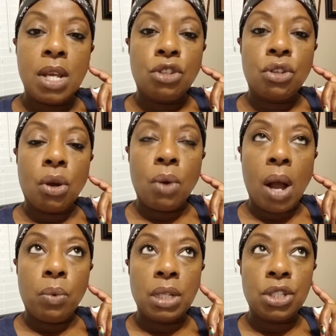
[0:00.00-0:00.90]
So
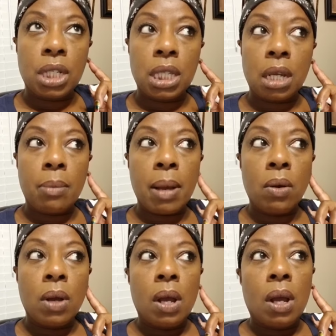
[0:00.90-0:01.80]
I want you to think
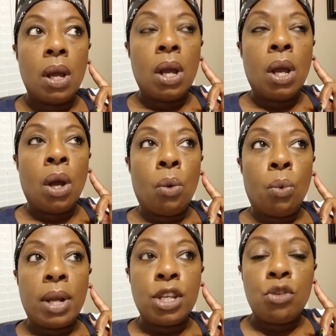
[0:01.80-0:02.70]
about
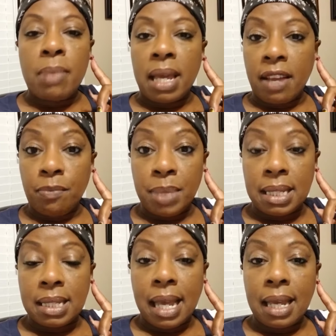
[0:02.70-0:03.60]
what you may have
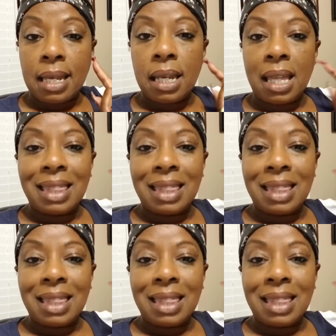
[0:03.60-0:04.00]
been saying